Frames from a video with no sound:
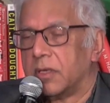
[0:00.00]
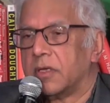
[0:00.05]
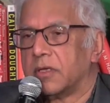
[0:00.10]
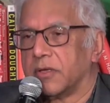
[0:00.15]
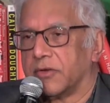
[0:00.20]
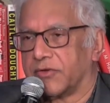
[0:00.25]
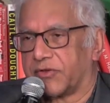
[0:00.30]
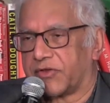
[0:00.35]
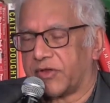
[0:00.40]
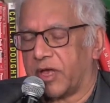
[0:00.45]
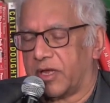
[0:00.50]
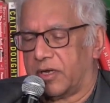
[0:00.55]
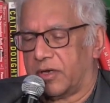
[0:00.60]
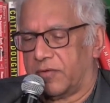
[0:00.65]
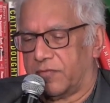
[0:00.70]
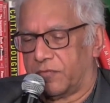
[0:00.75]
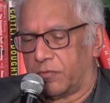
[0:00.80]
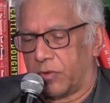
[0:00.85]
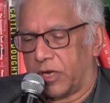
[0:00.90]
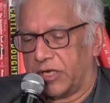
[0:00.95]
the sun
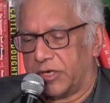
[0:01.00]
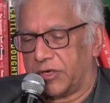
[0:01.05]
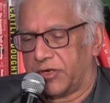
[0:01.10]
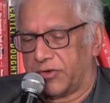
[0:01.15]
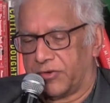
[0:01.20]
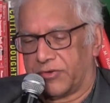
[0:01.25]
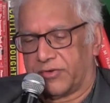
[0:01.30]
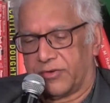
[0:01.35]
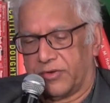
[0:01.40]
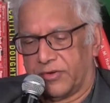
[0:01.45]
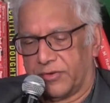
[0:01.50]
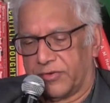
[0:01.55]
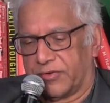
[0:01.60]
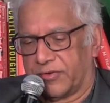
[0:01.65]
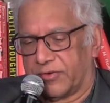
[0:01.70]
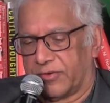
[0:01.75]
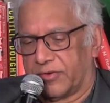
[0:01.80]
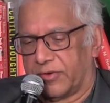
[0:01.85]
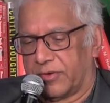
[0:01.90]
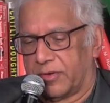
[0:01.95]
of
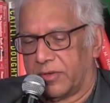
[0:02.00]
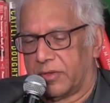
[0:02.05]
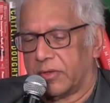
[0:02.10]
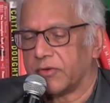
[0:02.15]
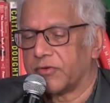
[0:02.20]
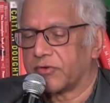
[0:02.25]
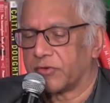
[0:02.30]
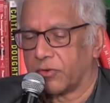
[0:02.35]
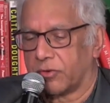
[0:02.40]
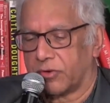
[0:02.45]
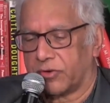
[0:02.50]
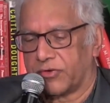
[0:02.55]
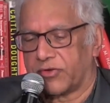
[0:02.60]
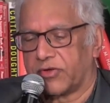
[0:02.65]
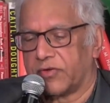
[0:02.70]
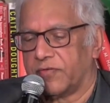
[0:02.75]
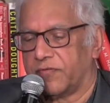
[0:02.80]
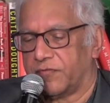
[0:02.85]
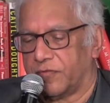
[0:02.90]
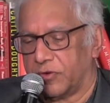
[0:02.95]
righteousness, the
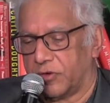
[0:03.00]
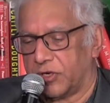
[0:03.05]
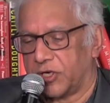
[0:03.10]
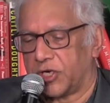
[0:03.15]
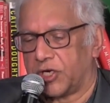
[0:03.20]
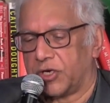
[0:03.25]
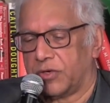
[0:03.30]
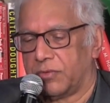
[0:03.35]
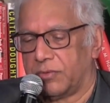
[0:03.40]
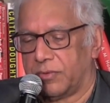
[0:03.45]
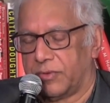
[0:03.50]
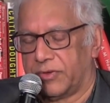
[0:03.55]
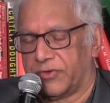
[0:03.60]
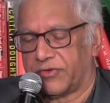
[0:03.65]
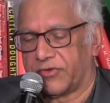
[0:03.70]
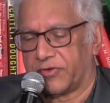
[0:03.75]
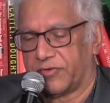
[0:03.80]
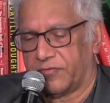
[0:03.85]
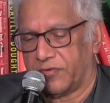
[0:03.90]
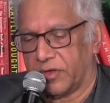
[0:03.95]
source of virtue and
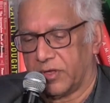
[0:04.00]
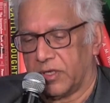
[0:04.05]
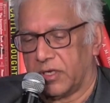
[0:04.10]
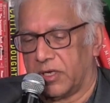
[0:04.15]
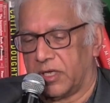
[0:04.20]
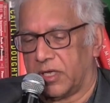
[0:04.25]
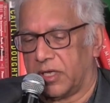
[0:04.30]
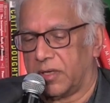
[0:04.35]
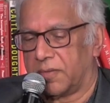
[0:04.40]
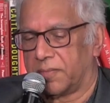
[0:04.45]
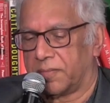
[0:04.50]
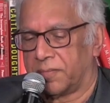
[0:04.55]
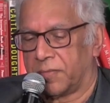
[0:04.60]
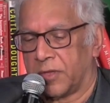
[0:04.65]
civility,